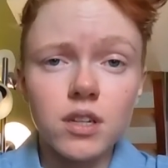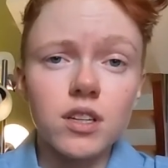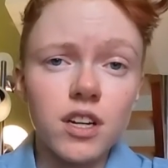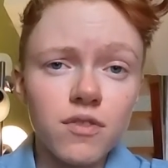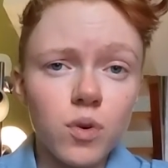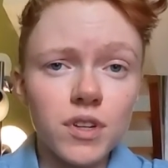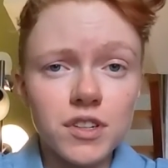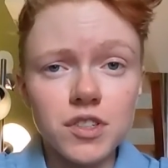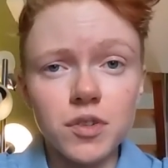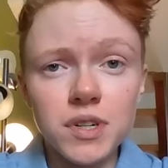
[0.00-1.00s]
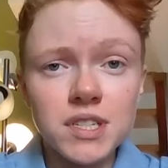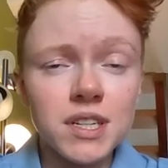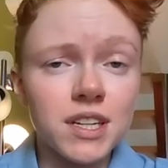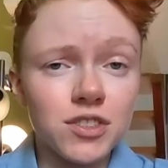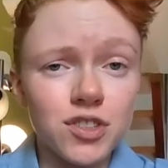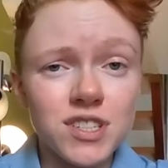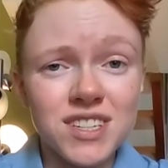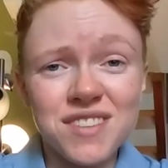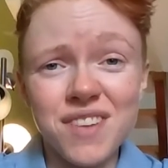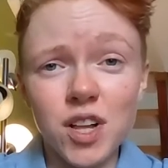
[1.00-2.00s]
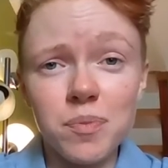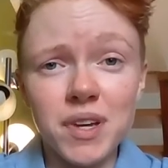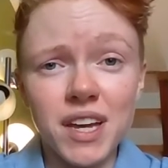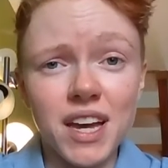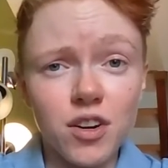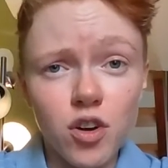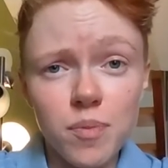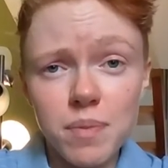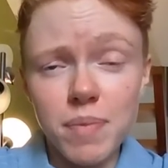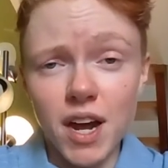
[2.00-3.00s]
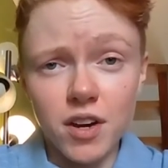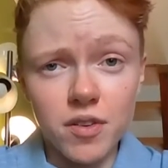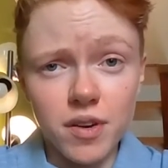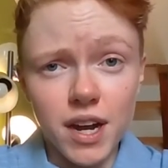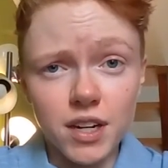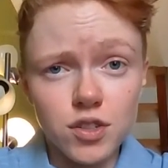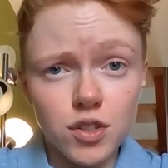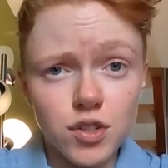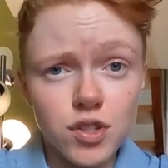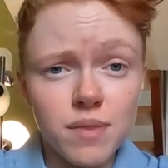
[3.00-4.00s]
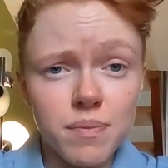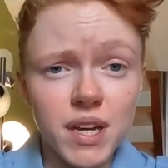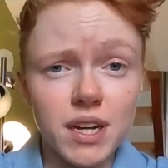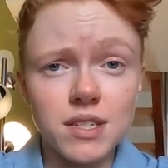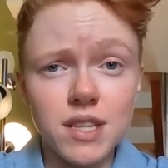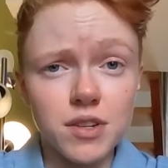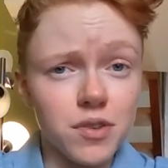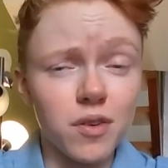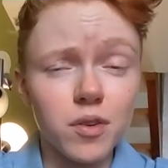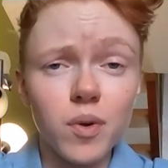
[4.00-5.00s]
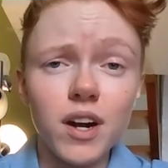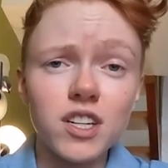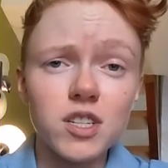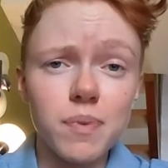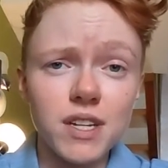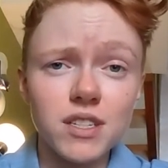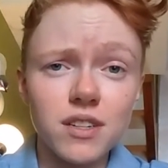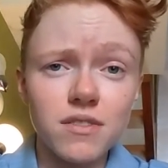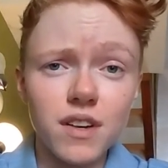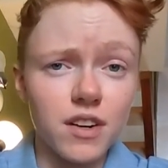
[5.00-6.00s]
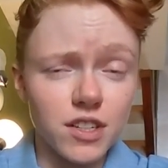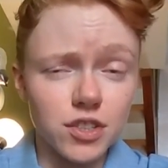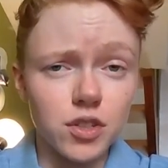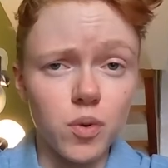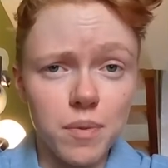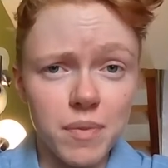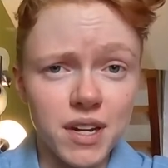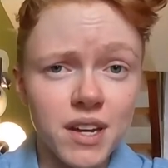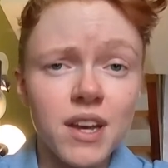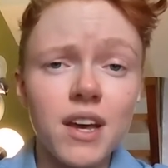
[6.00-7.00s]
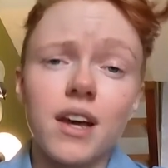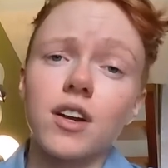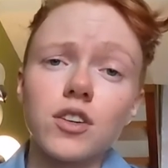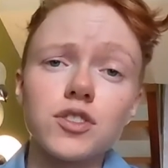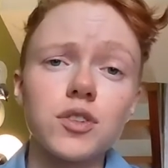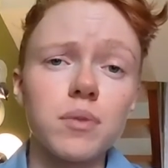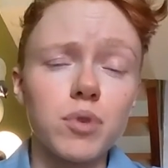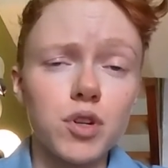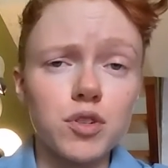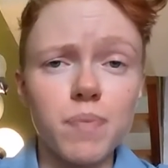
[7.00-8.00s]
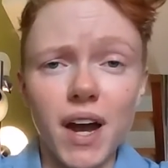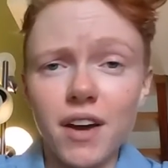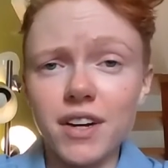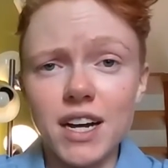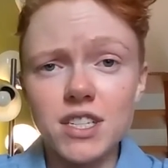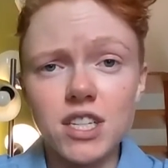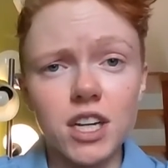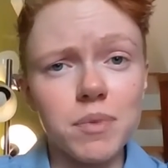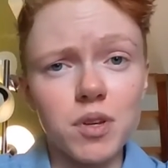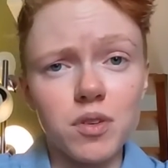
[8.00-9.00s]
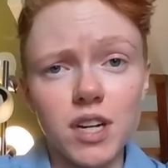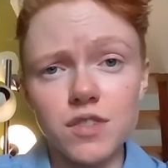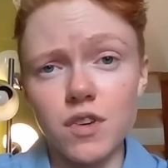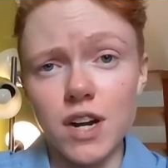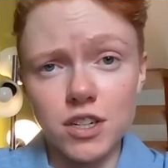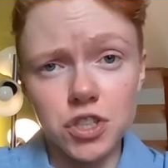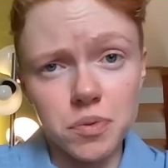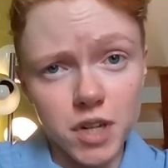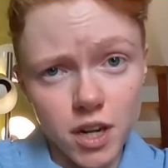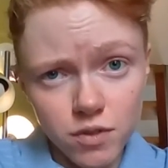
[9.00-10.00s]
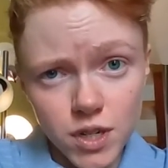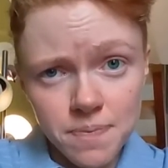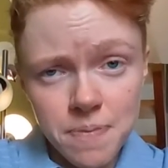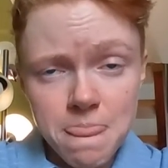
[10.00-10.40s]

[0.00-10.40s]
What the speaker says: Therefore, there's increasing interest in developing anaerobic bioreactors because they do not require expensive aeration equipment and also can produce biogas that can be utilized for energy recovery.